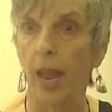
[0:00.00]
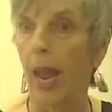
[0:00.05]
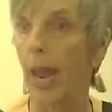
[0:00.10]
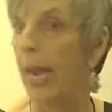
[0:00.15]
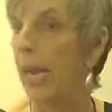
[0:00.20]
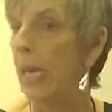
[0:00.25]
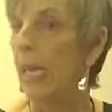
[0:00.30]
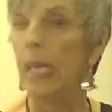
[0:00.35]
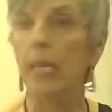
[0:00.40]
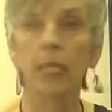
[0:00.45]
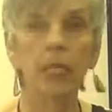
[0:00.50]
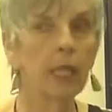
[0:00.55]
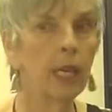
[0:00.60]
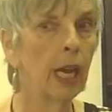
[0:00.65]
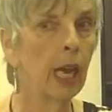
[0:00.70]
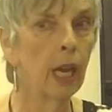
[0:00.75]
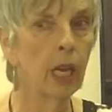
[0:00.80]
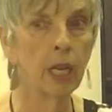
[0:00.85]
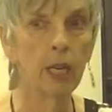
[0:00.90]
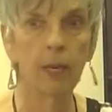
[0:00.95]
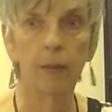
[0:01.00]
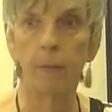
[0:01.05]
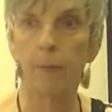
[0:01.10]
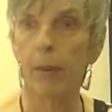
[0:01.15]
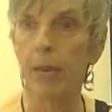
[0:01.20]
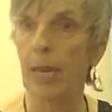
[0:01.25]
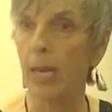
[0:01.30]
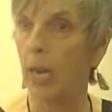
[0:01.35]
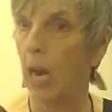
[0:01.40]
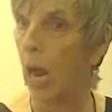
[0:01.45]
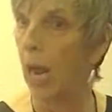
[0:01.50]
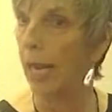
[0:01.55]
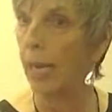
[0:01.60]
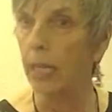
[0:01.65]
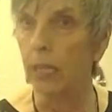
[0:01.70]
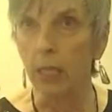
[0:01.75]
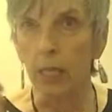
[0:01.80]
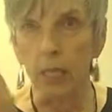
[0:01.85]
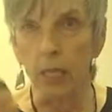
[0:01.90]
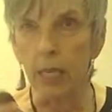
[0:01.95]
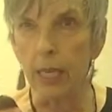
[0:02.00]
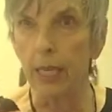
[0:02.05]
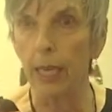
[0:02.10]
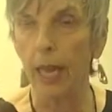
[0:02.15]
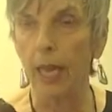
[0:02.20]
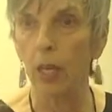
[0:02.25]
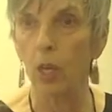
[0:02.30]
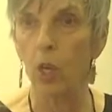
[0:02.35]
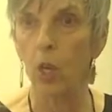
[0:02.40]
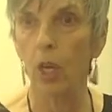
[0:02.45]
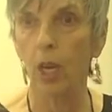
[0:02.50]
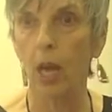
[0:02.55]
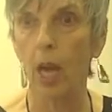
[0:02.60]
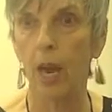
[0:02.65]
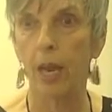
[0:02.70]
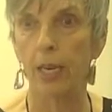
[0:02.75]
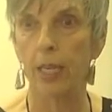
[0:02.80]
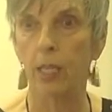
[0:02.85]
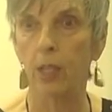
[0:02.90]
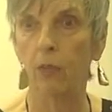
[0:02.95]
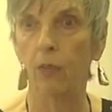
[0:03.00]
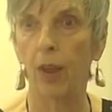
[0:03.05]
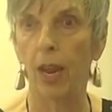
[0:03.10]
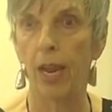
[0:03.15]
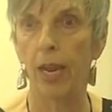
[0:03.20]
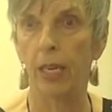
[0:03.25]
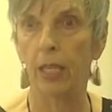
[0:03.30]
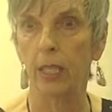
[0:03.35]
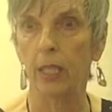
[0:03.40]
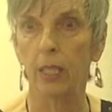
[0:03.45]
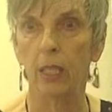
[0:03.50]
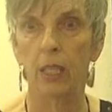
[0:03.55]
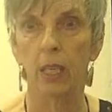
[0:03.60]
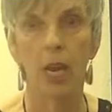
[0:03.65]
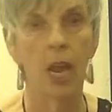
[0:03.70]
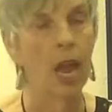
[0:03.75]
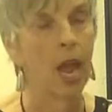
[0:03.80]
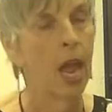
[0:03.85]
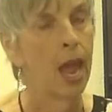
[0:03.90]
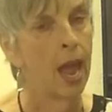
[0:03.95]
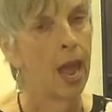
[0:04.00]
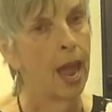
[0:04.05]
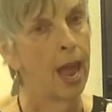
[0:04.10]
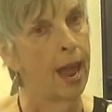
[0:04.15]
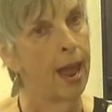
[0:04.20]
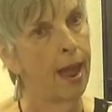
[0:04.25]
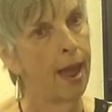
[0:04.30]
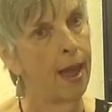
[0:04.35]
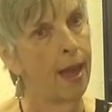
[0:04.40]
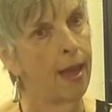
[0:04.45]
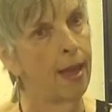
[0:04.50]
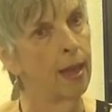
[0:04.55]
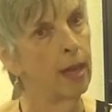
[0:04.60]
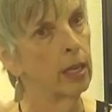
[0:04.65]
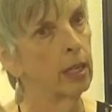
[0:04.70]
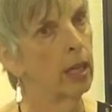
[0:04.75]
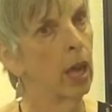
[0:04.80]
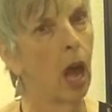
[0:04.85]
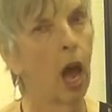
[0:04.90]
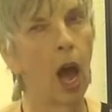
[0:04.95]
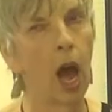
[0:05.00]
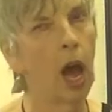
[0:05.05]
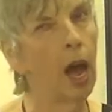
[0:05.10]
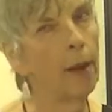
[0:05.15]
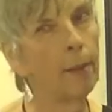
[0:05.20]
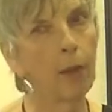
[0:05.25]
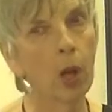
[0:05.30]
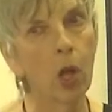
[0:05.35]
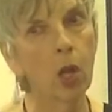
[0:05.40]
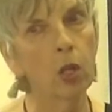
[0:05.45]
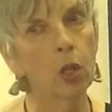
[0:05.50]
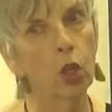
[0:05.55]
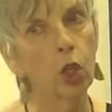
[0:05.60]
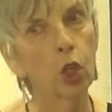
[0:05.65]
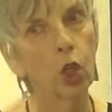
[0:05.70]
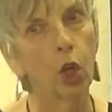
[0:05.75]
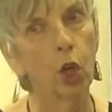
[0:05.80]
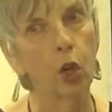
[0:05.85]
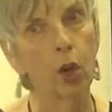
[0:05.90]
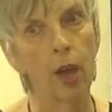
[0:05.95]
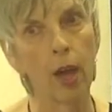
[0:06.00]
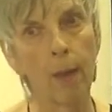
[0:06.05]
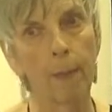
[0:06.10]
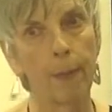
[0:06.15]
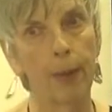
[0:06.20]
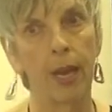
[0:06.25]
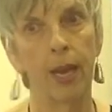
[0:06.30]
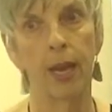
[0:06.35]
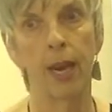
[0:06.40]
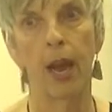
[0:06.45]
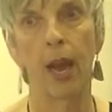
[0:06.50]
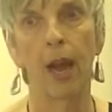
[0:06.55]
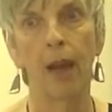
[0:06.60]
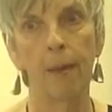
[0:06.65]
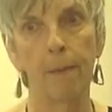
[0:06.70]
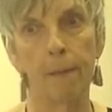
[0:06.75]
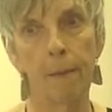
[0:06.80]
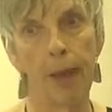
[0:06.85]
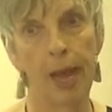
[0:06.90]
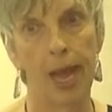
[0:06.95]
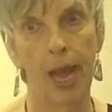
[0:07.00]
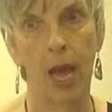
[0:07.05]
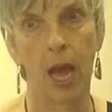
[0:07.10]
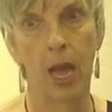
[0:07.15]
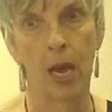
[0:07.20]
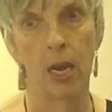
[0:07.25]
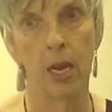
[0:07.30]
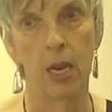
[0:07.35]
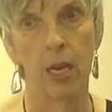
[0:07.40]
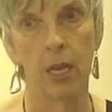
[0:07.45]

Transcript: and he's yelling at me, and I can see that look on his face, and I'm all stirred up, and I'm mad,